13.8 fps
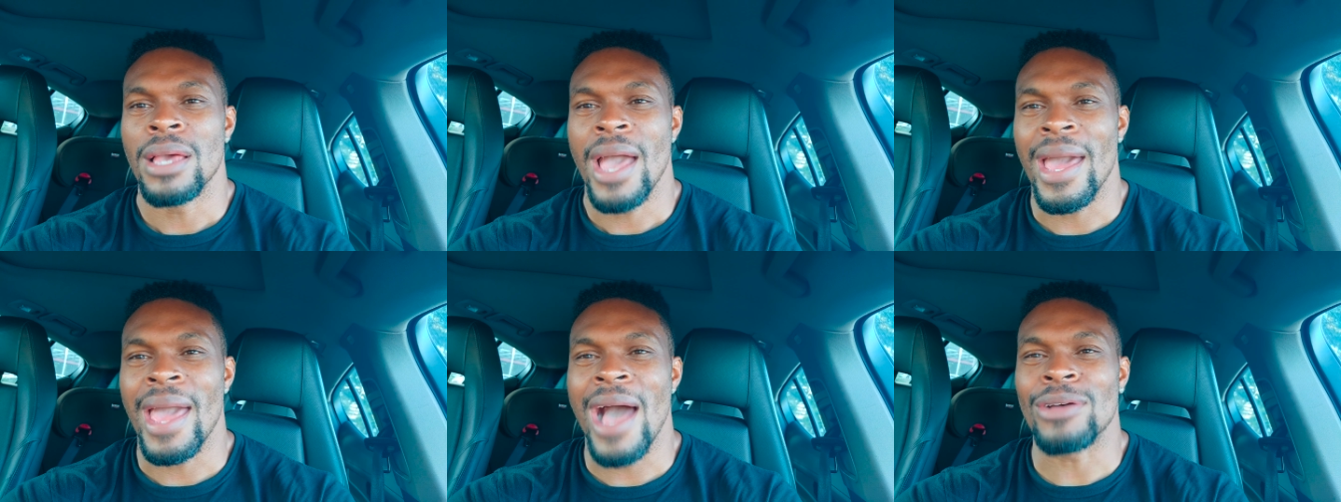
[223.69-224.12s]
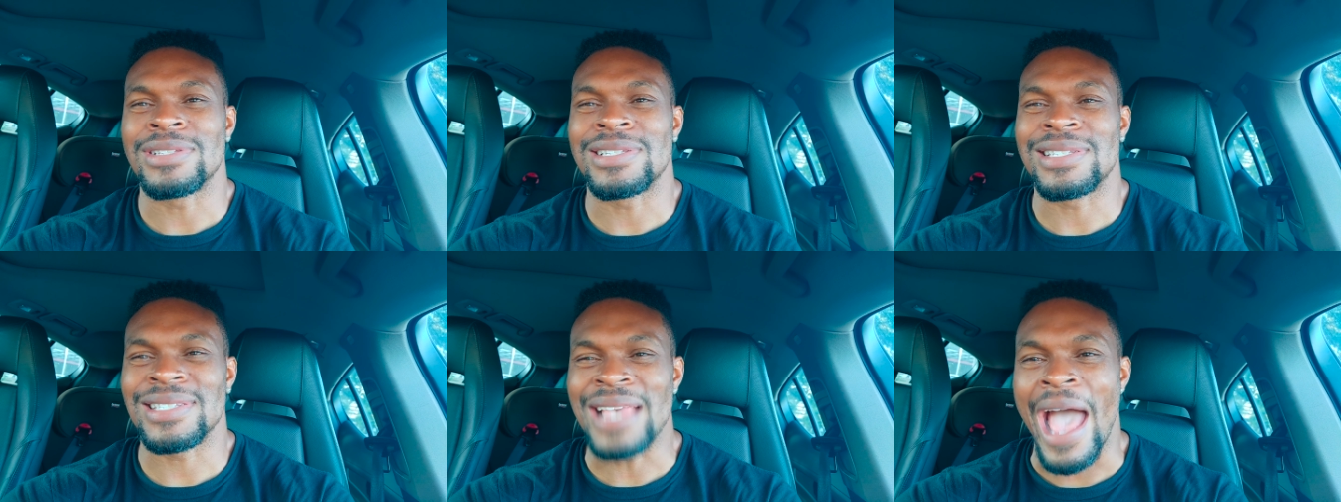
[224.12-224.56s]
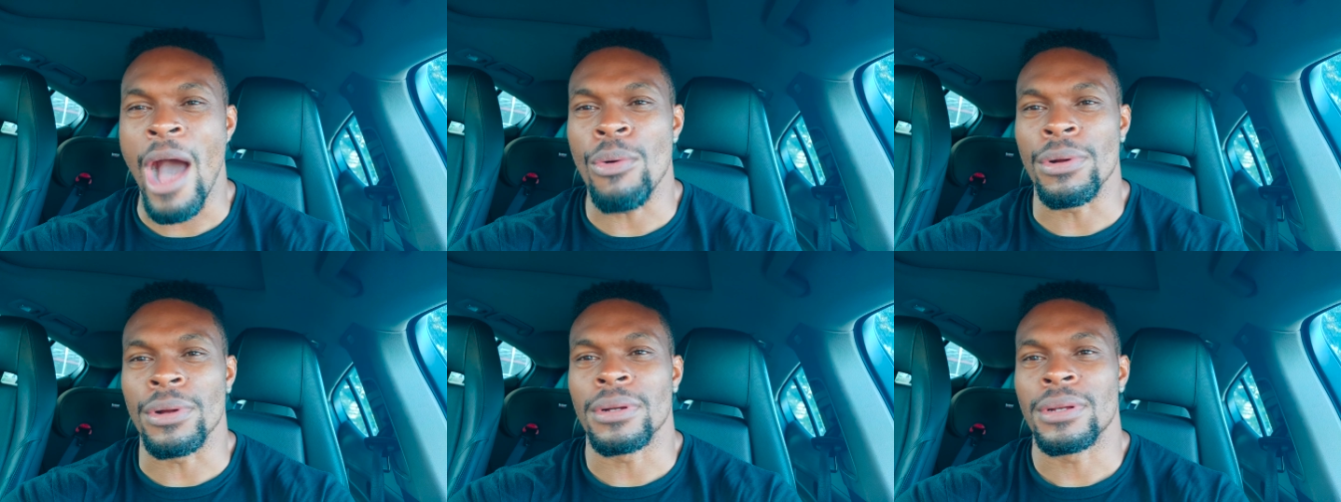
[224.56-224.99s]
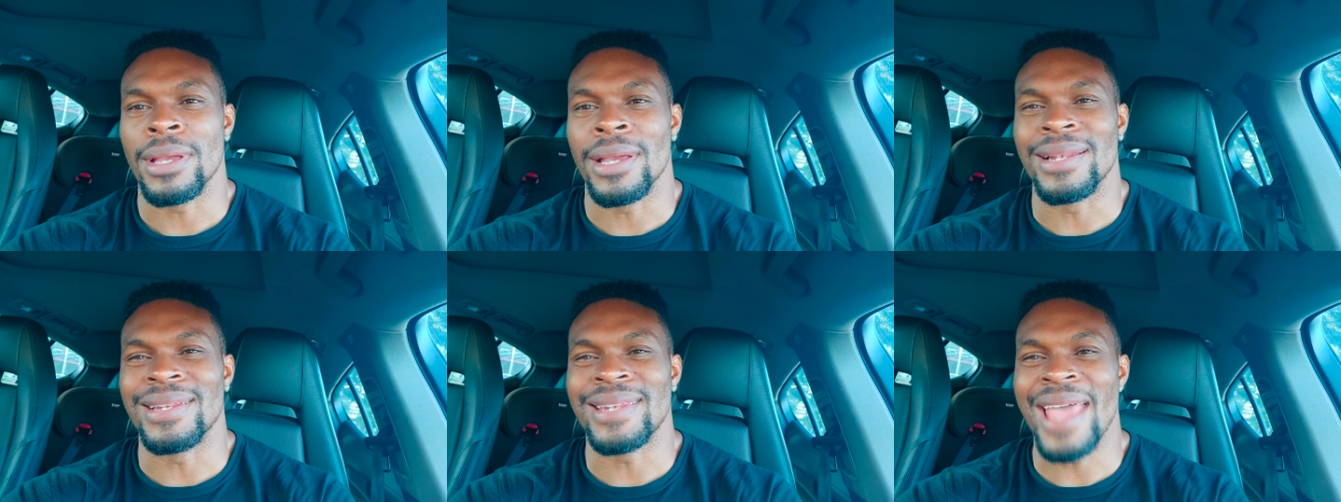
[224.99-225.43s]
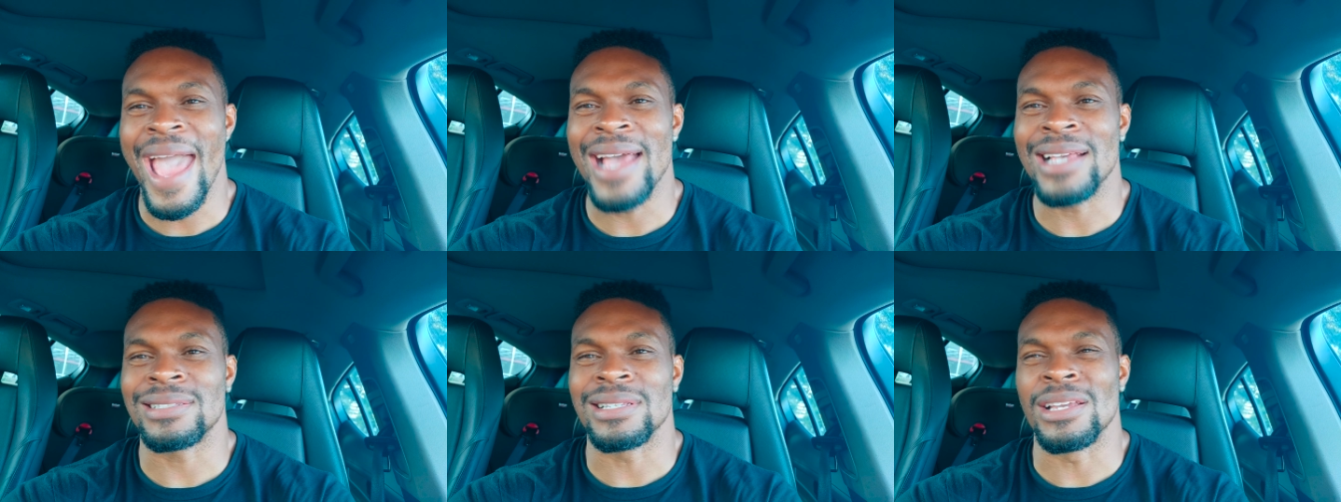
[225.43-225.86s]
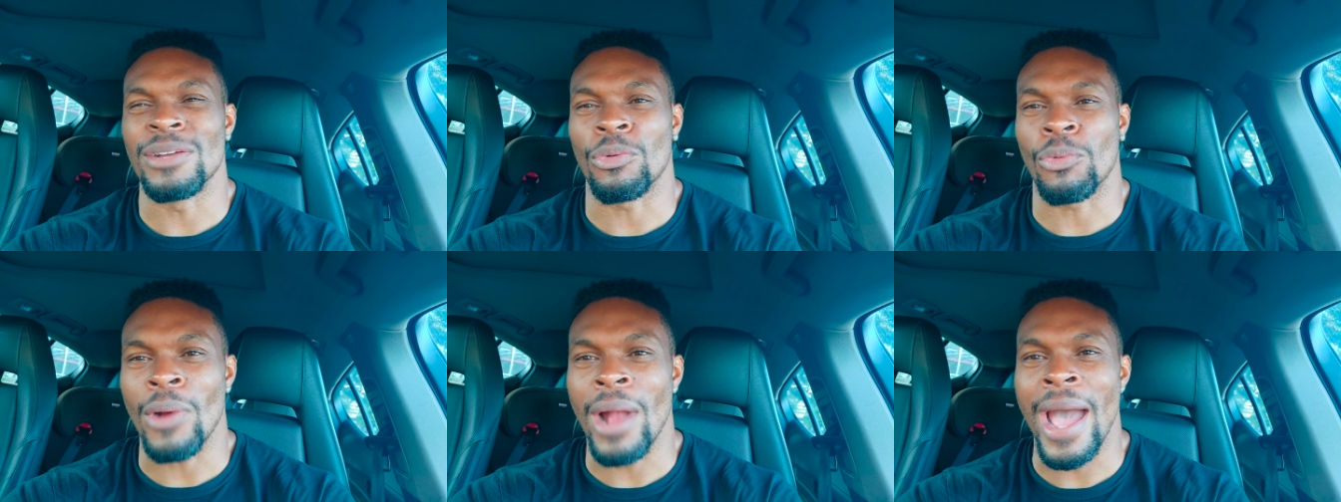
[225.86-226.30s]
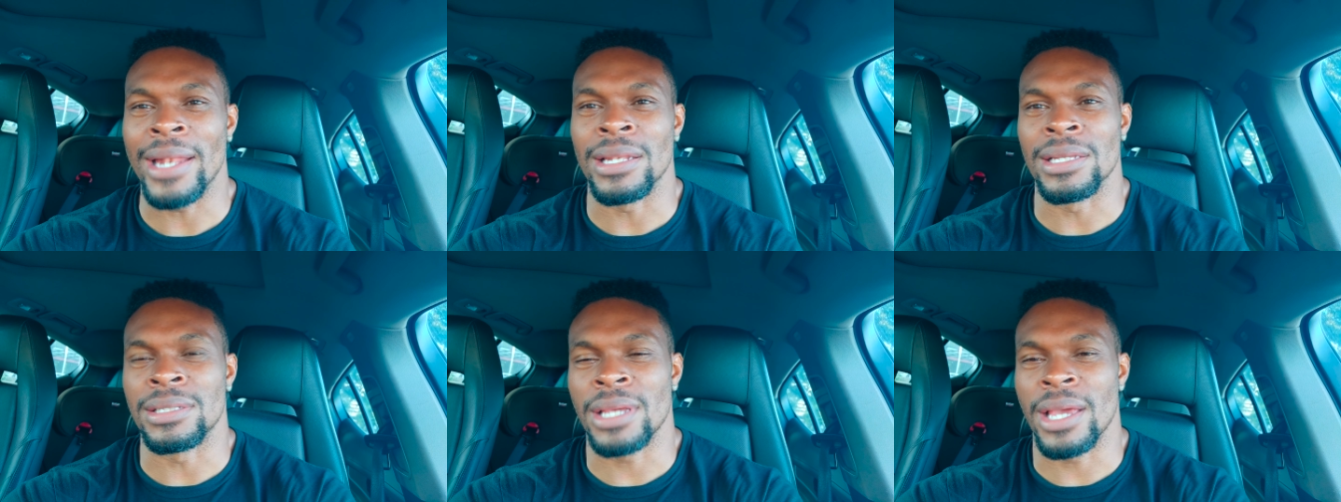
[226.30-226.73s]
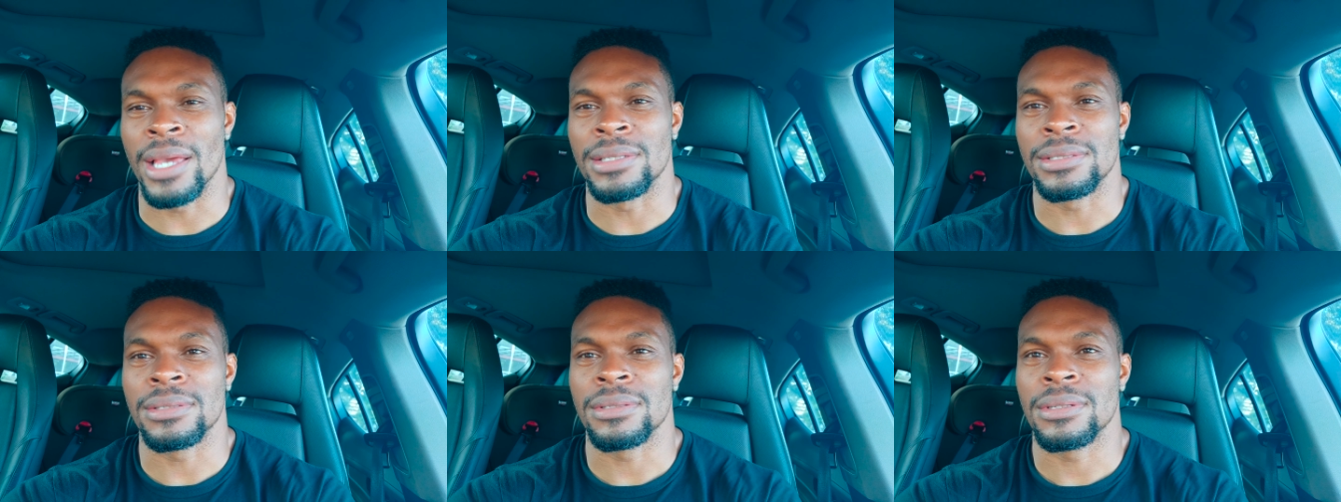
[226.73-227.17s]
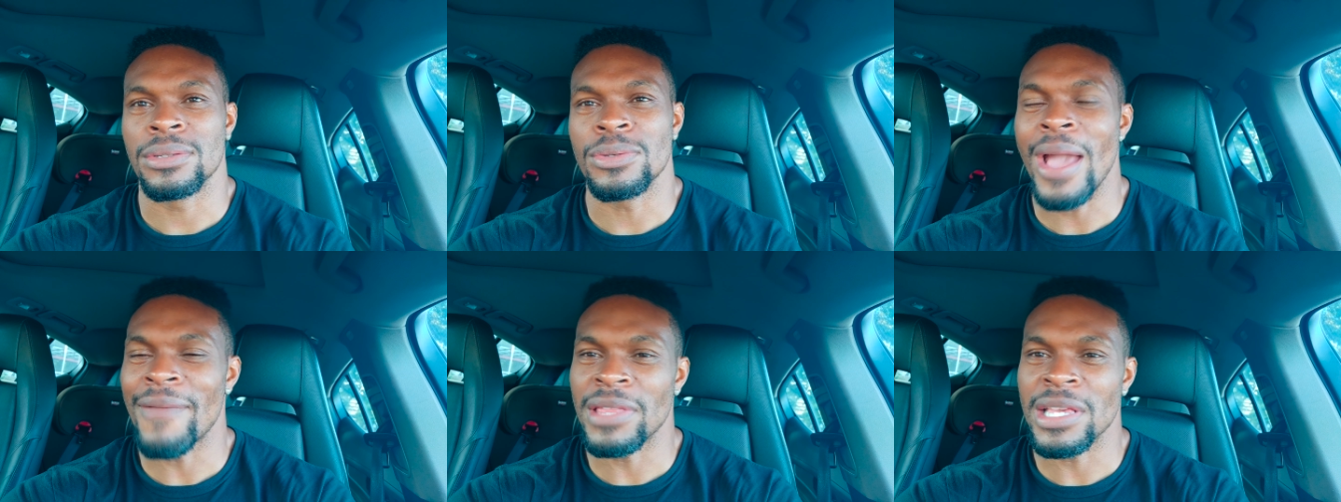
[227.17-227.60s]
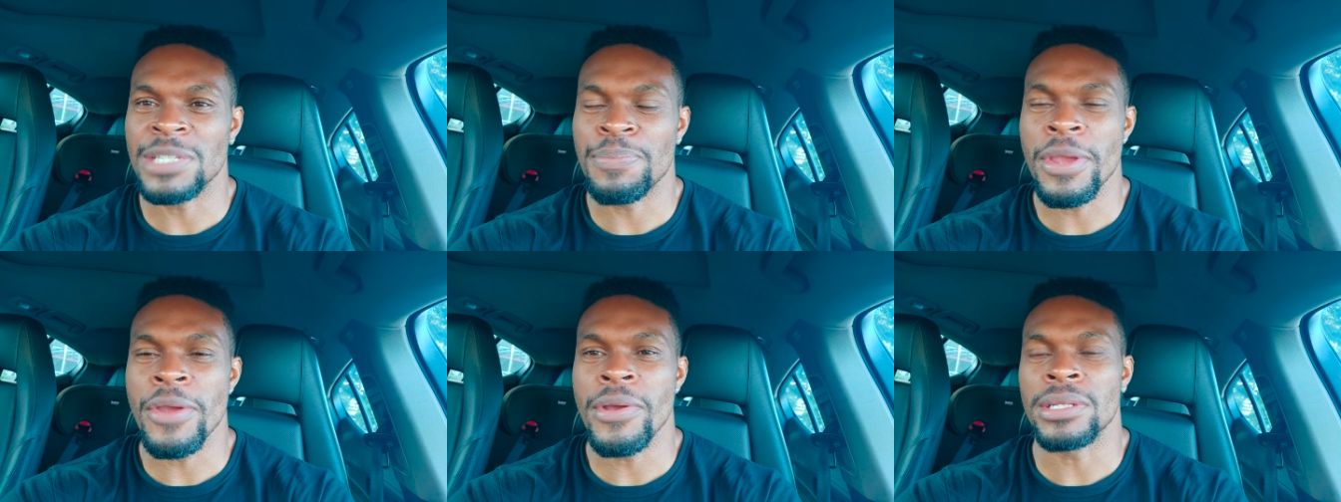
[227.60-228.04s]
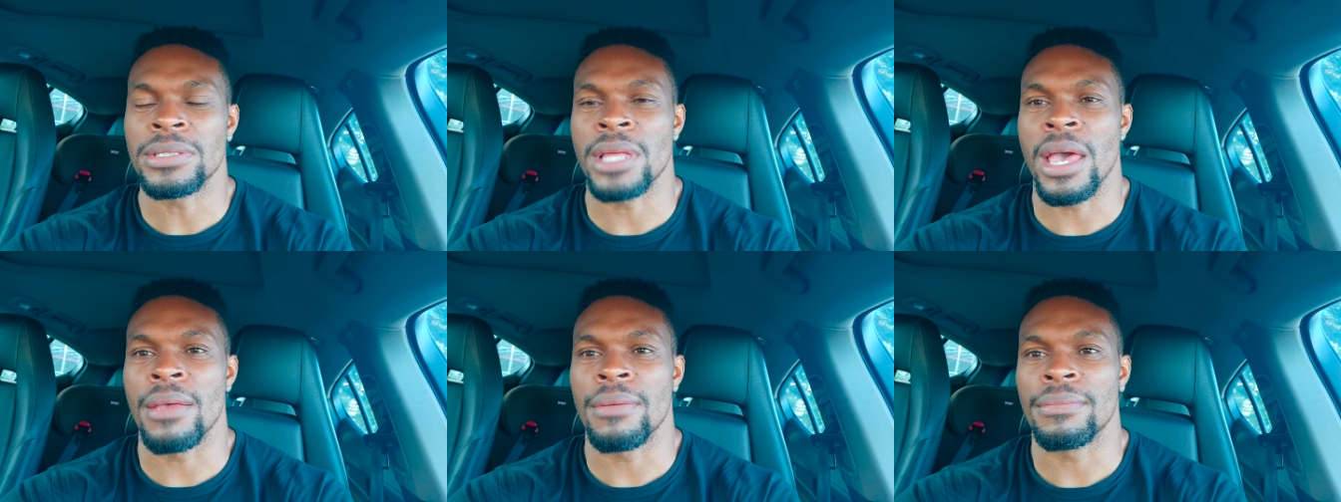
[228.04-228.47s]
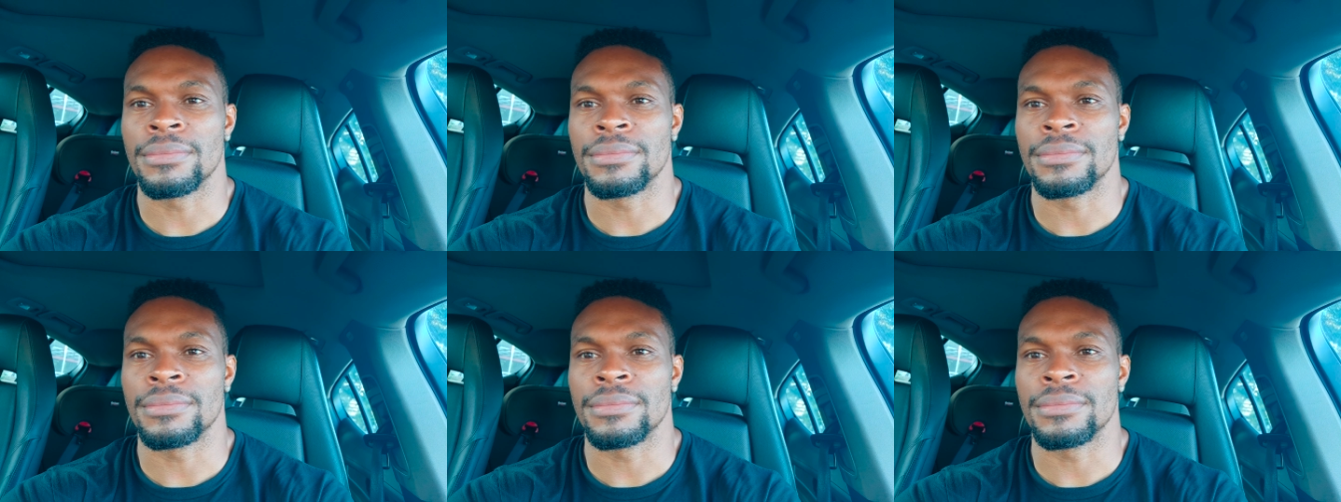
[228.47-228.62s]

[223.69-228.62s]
and how sour and nasty and rotten it tastes. You have to experience that.